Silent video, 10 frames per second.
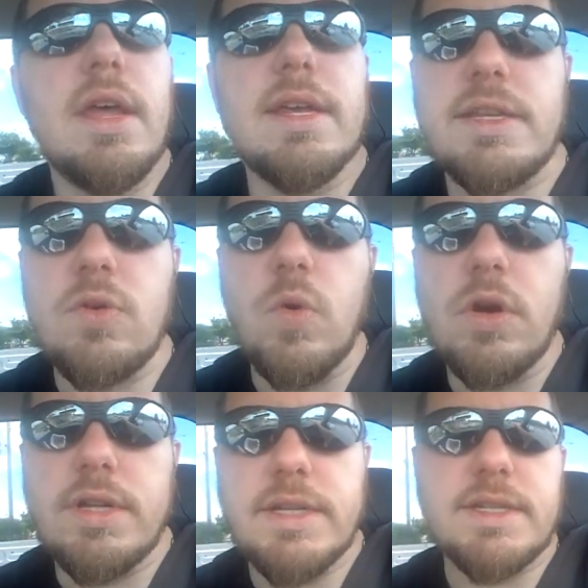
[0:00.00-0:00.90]
is, in
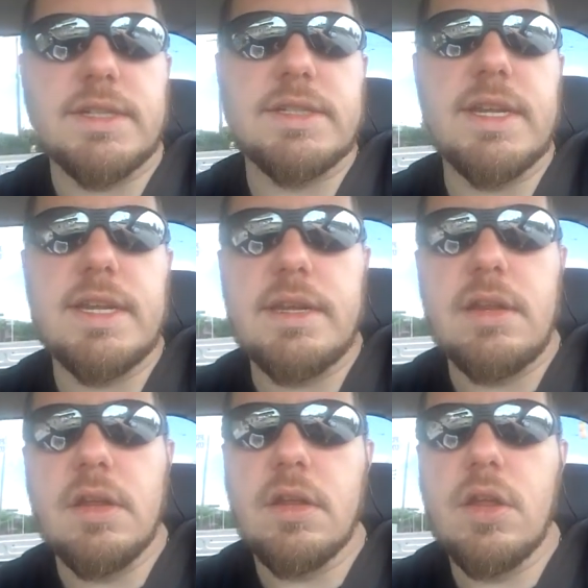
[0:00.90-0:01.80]
order to
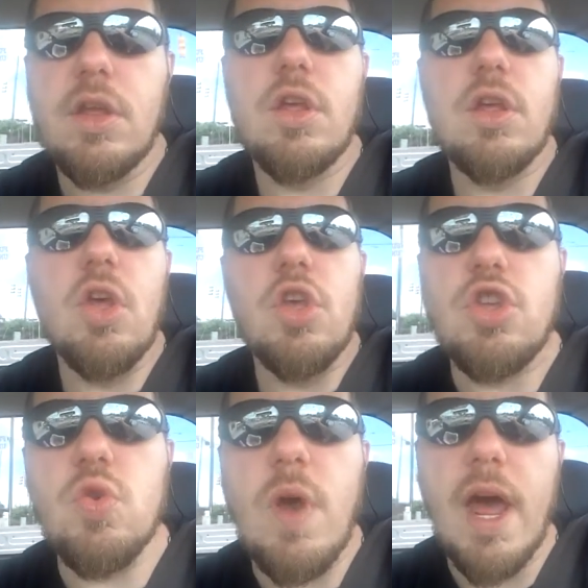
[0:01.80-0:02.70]
succeed,
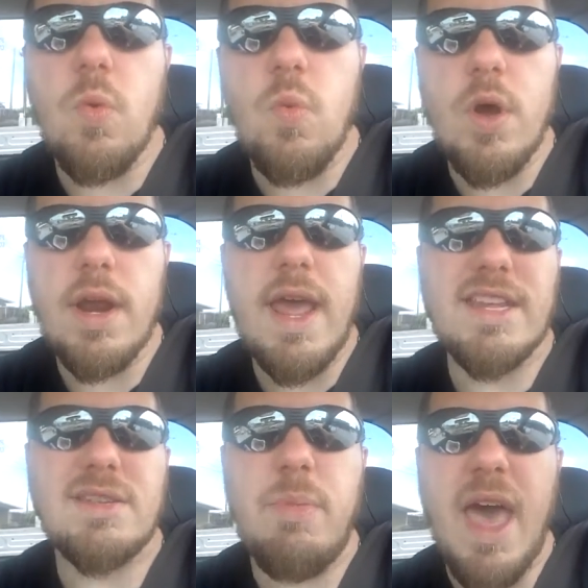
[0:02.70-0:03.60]
you gotta want it
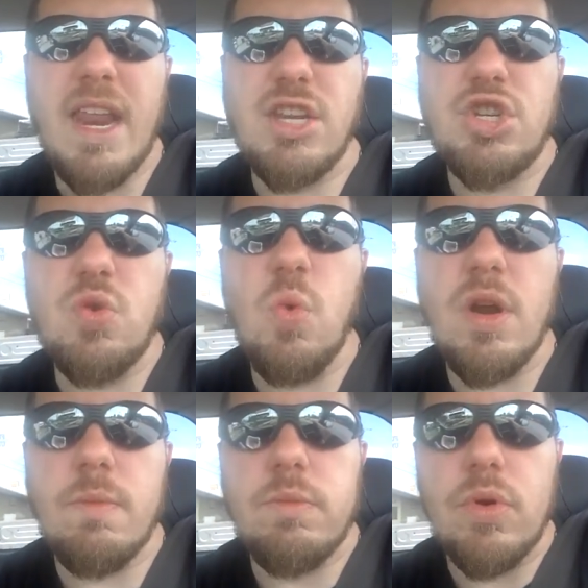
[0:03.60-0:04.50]
as bad as you
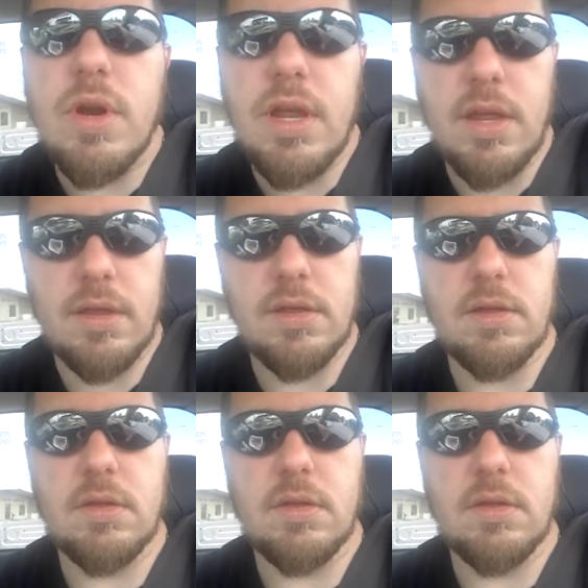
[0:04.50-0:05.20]
want to breathe.